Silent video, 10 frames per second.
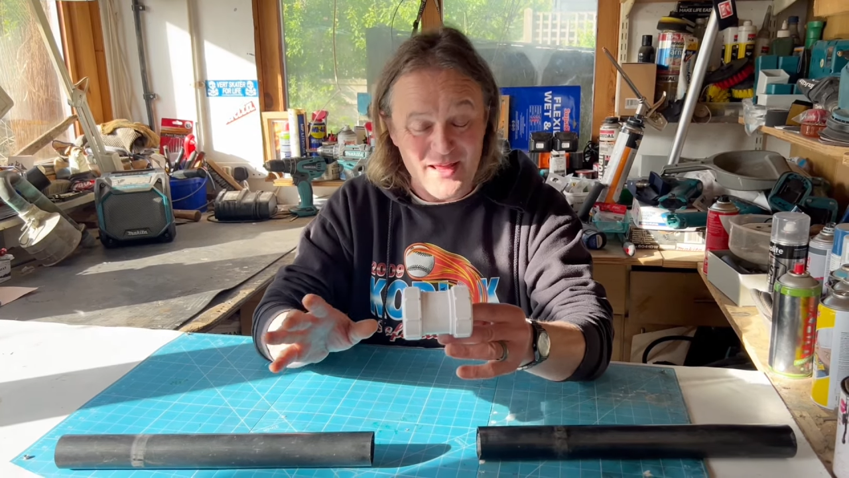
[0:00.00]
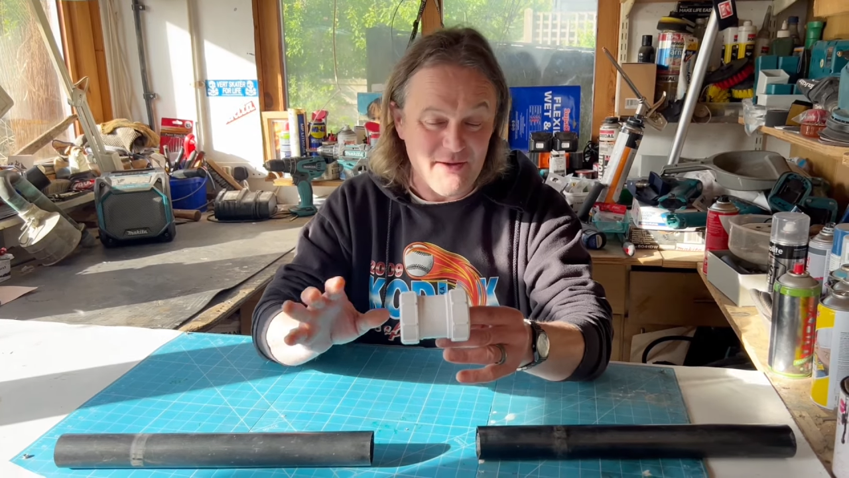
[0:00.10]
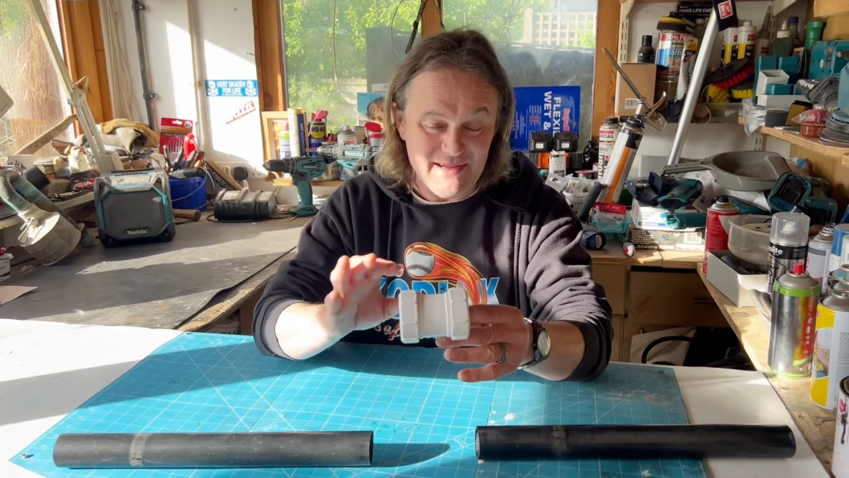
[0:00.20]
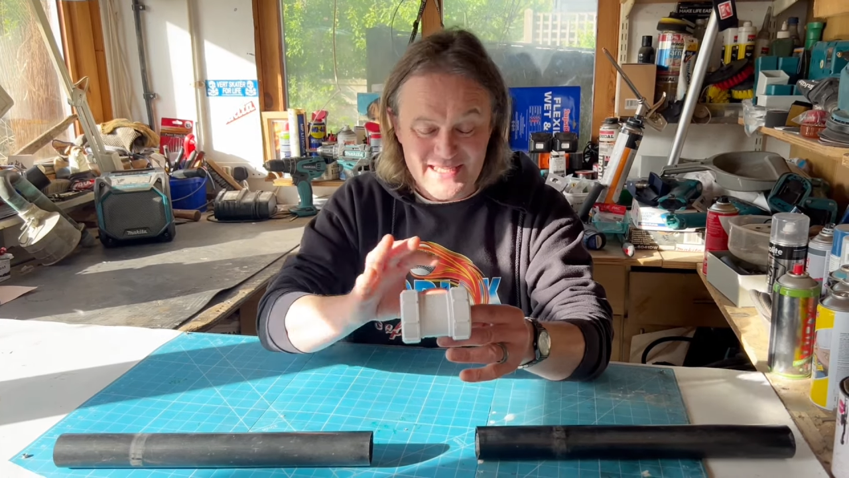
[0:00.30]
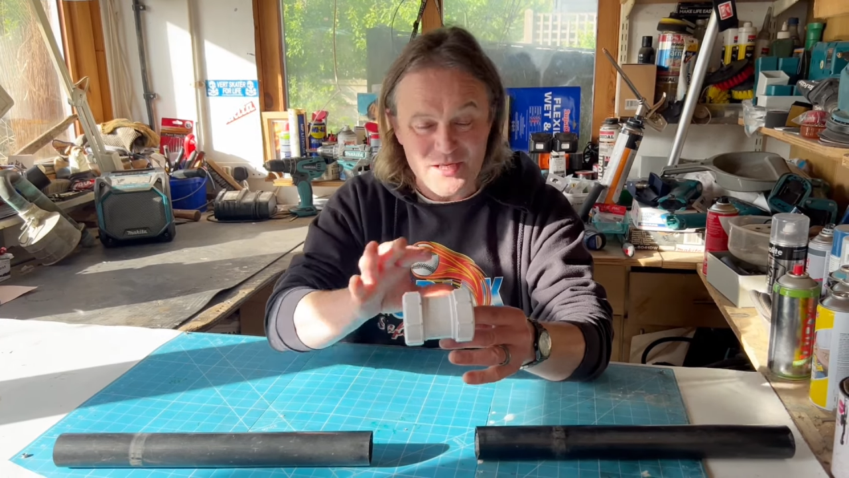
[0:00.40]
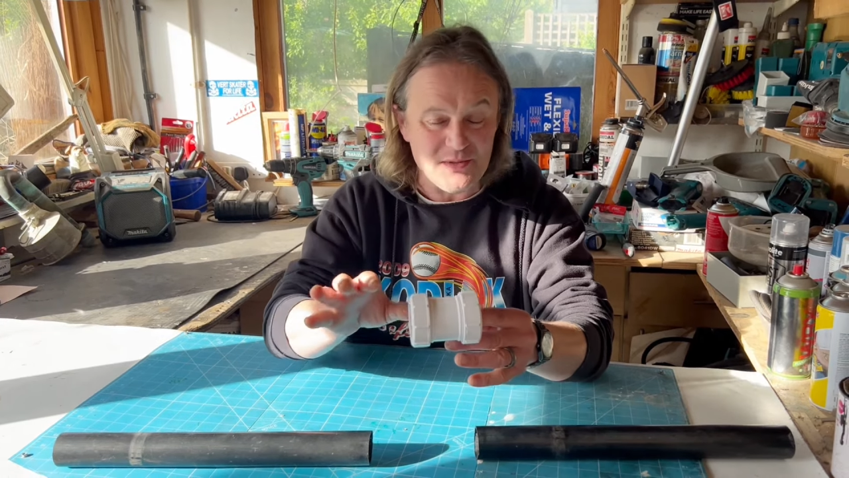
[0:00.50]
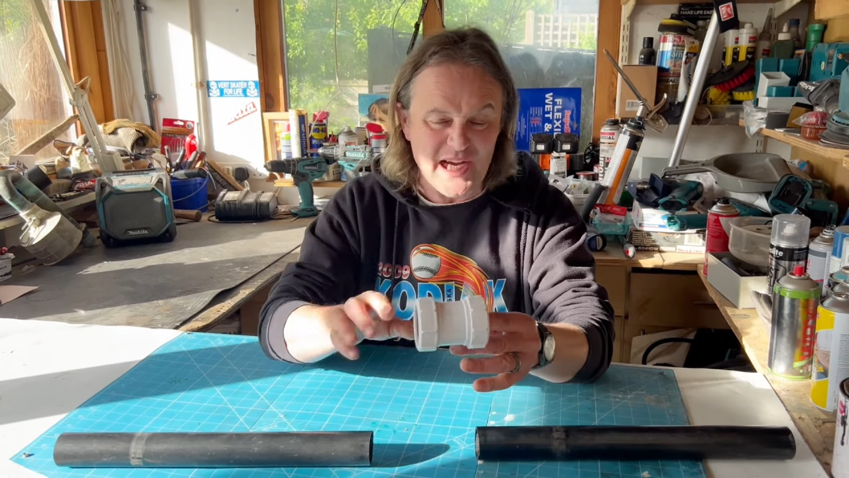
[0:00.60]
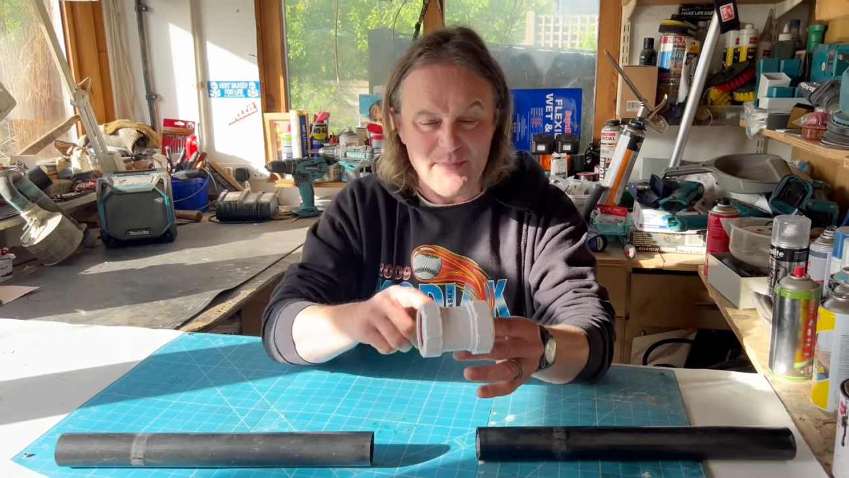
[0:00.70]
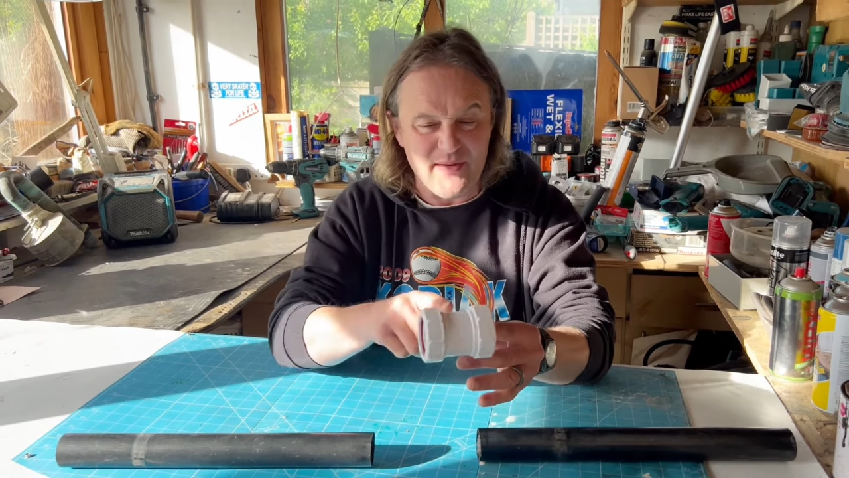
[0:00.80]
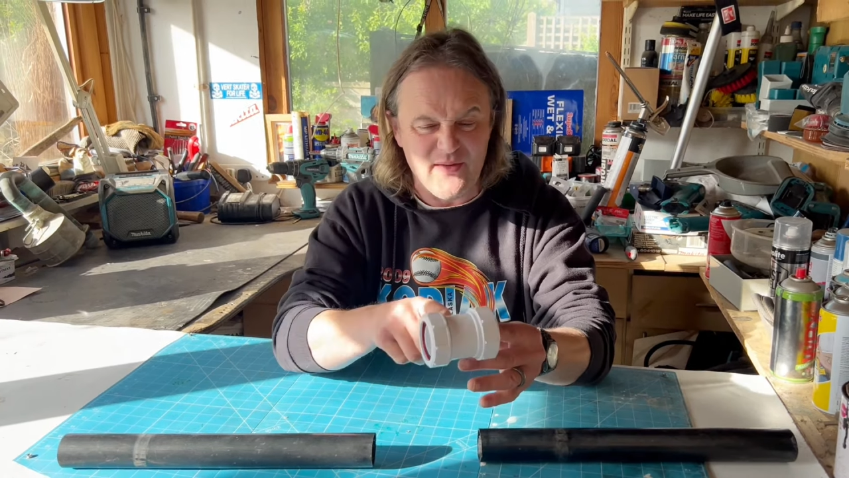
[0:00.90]
There is some
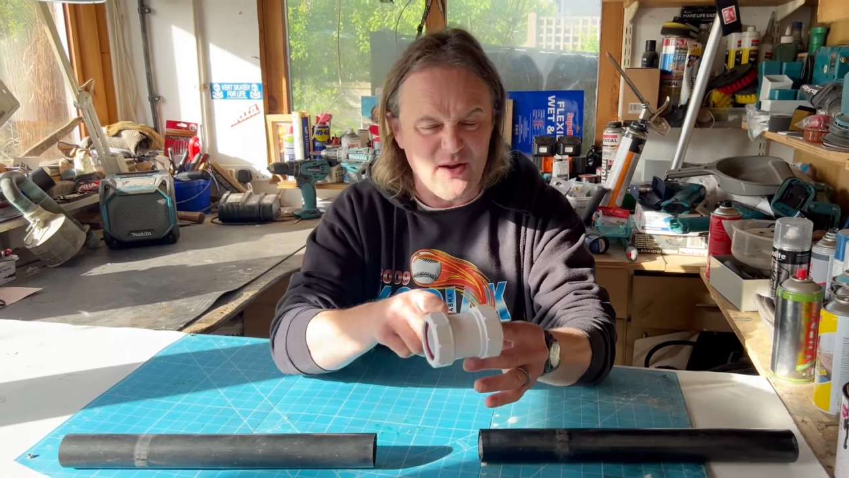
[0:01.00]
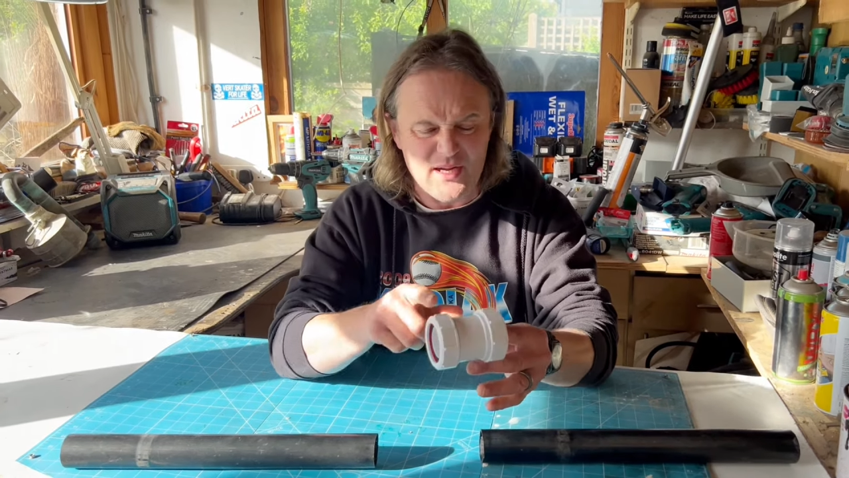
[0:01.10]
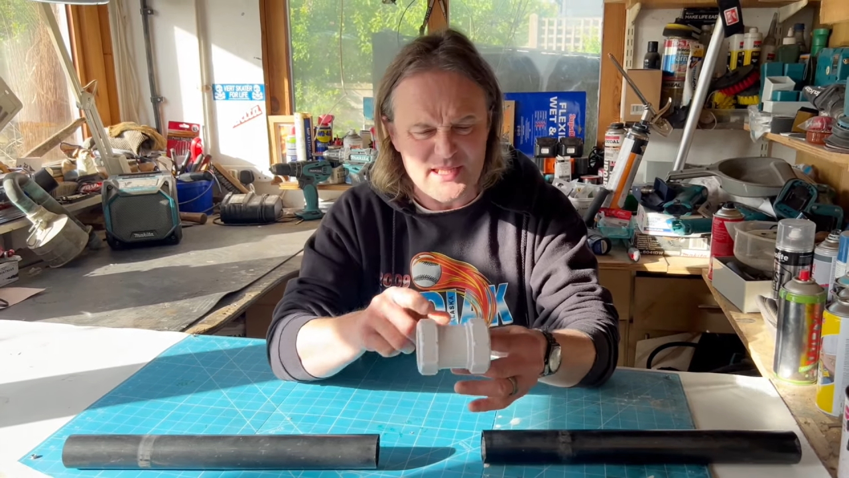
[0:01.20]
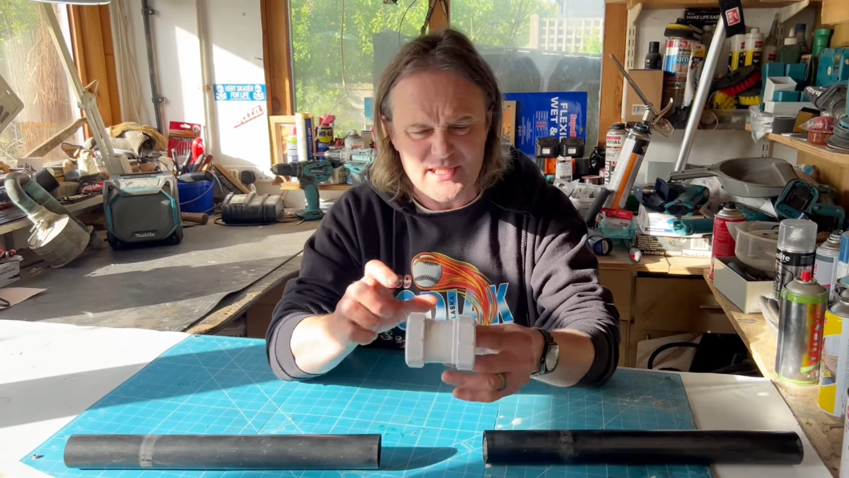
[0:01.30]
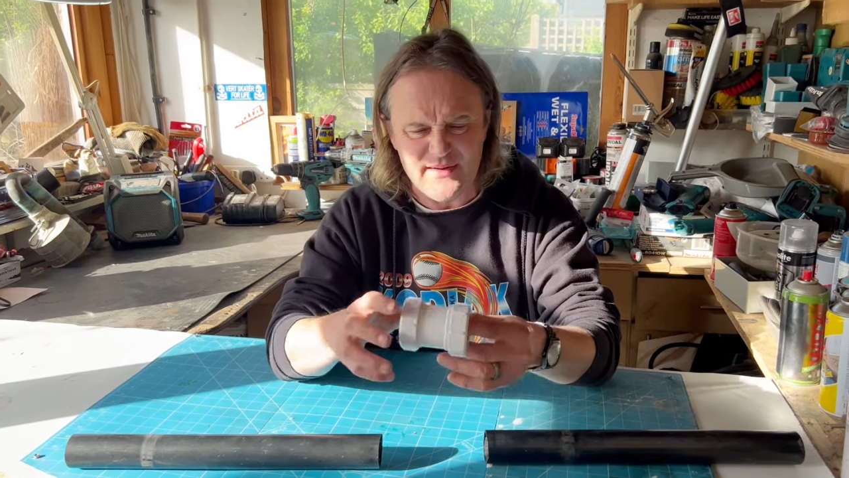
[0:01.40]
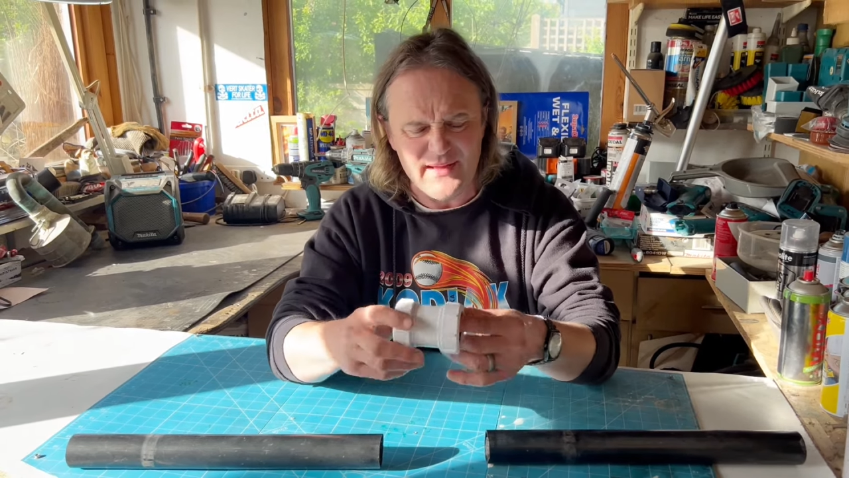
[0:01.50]
cheaper versions of